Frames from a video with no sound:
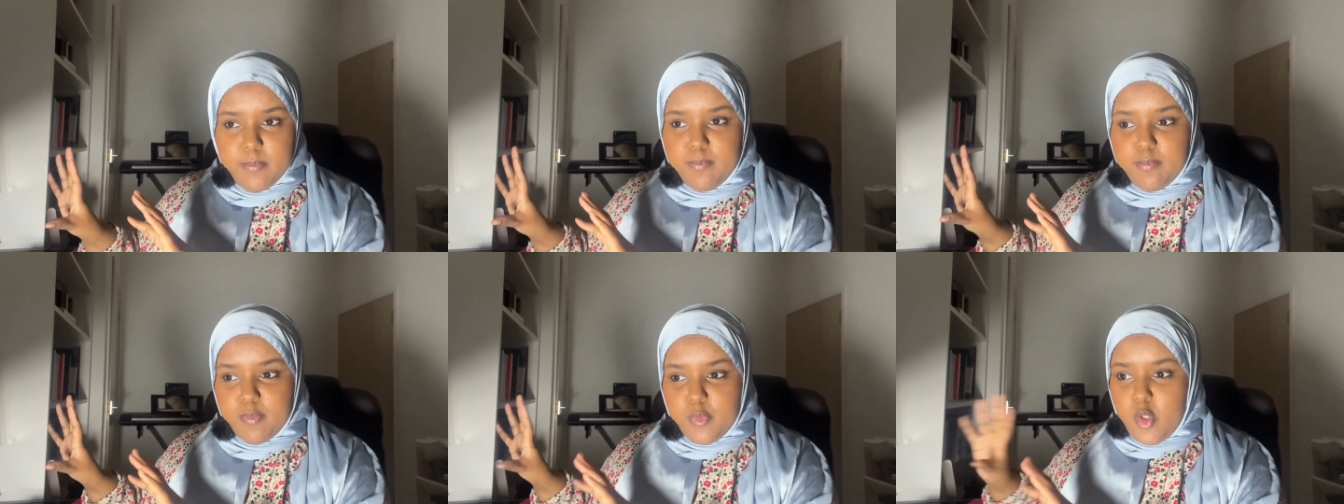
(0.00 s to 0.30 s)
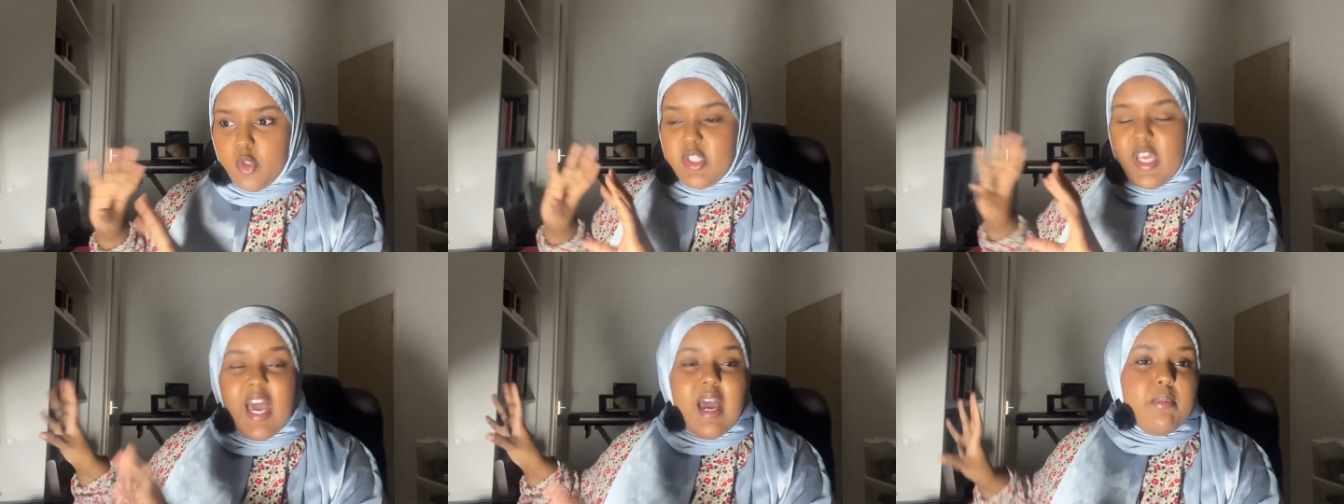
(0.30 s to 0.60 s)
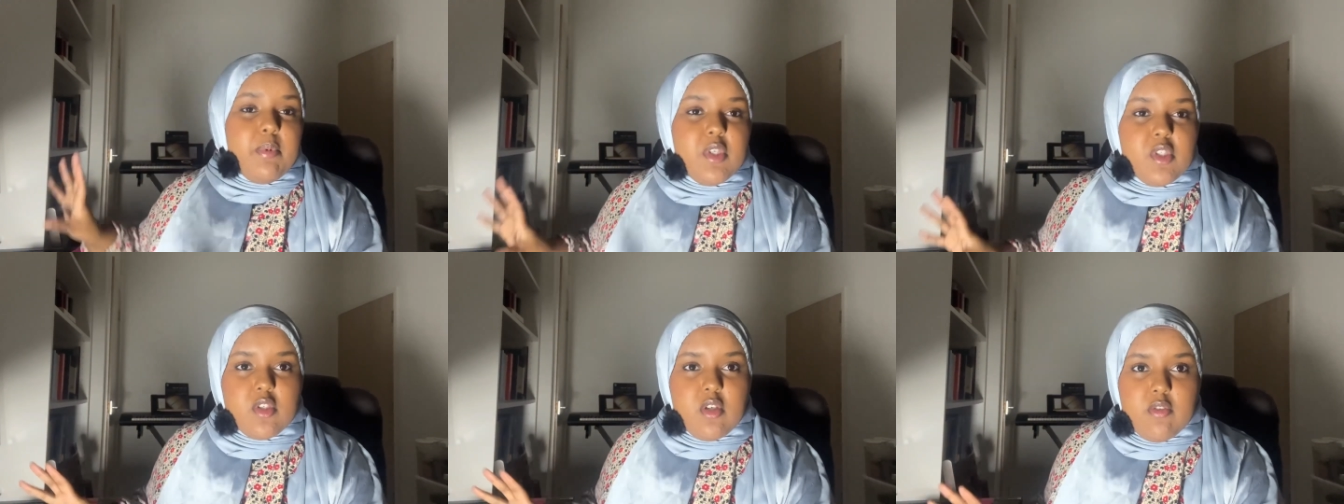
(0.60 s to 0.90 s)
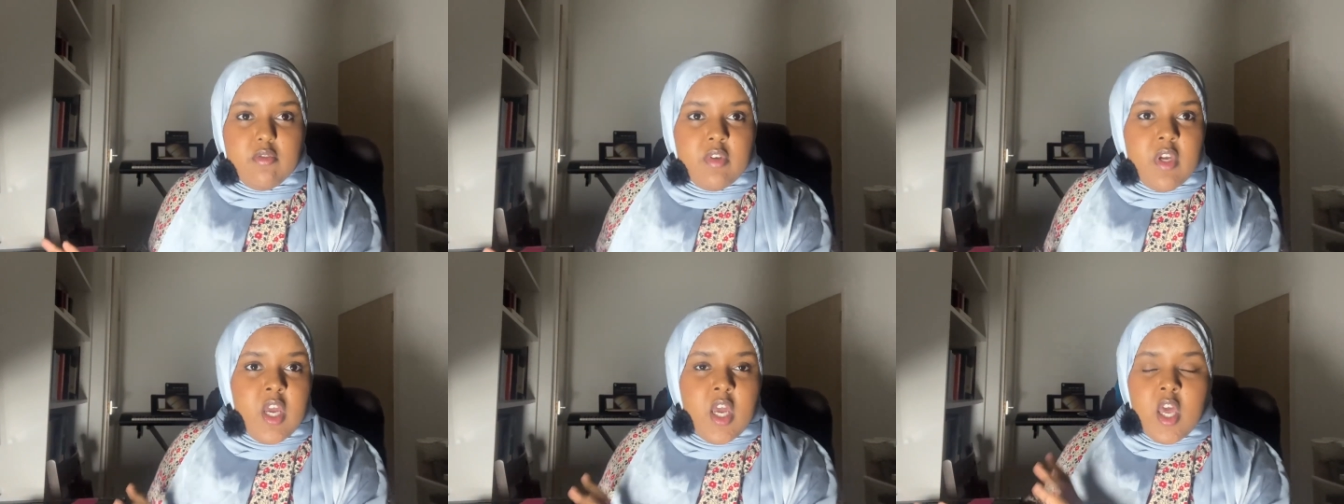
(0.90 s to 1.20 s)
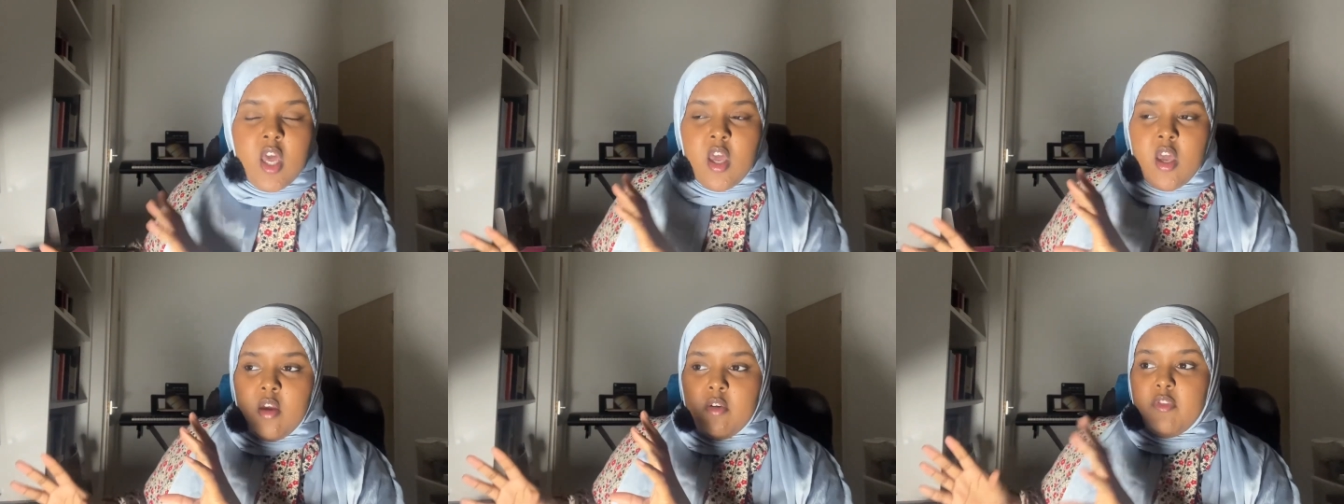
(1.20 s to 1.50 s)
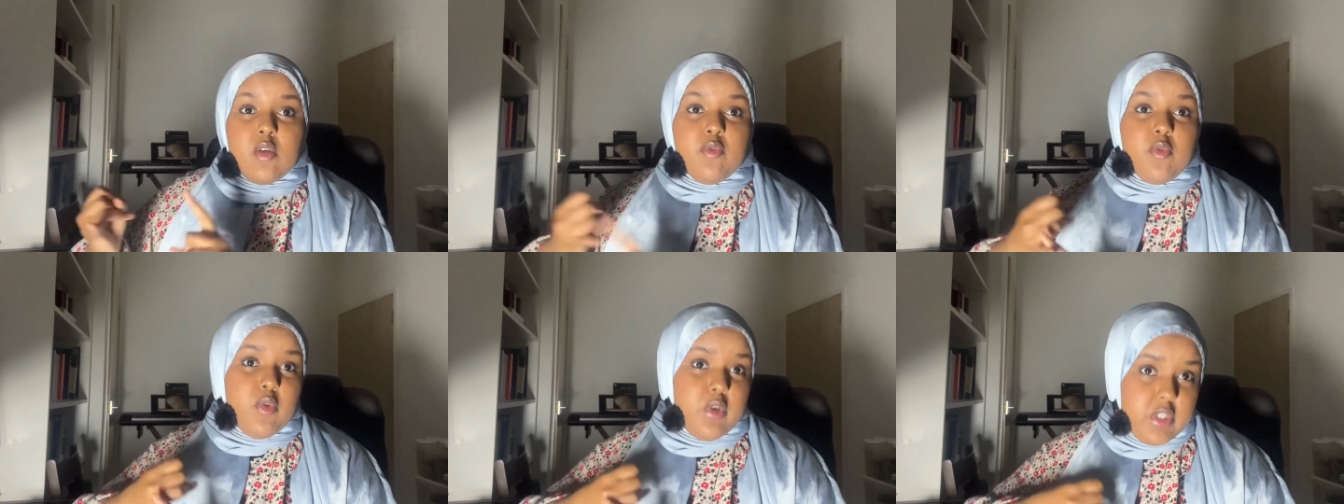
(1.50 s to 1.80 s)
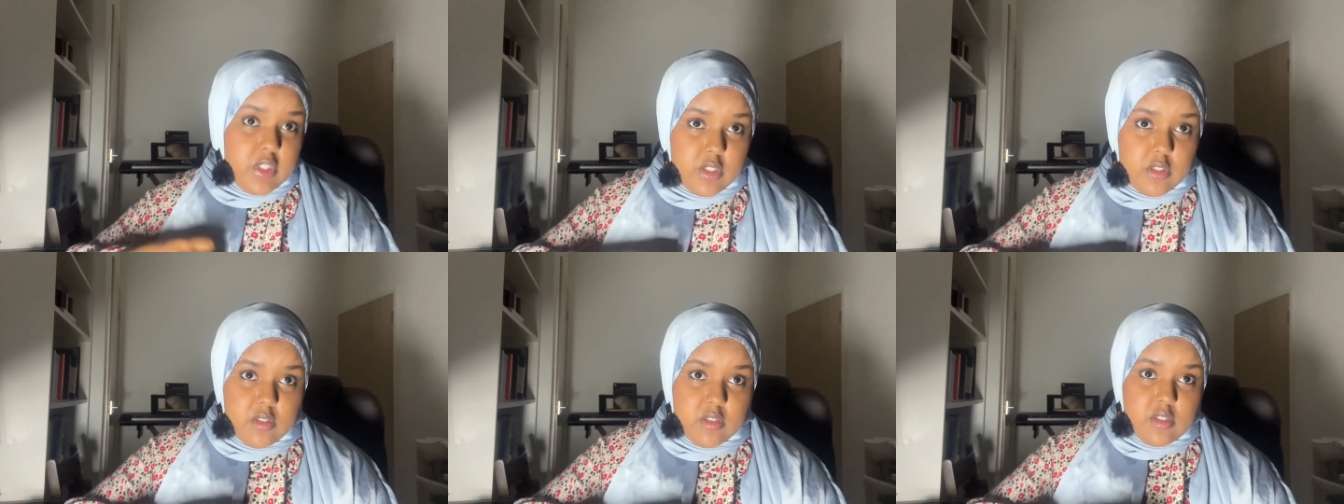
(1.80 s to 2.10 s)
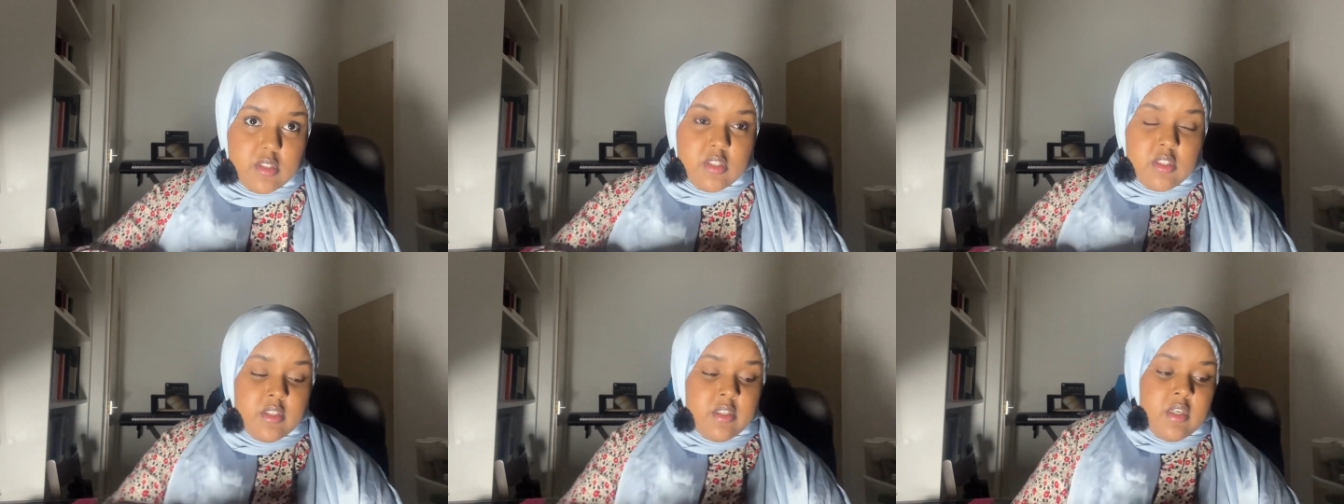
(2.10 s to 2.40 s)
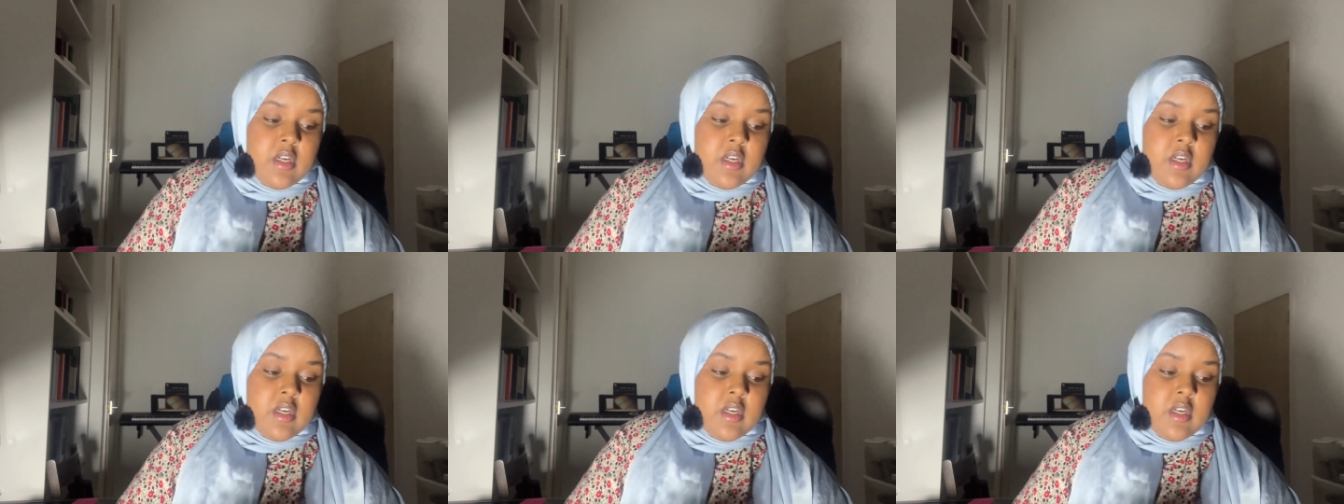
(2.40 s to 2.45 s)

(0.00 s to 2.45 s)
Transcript: those habits of avoidance,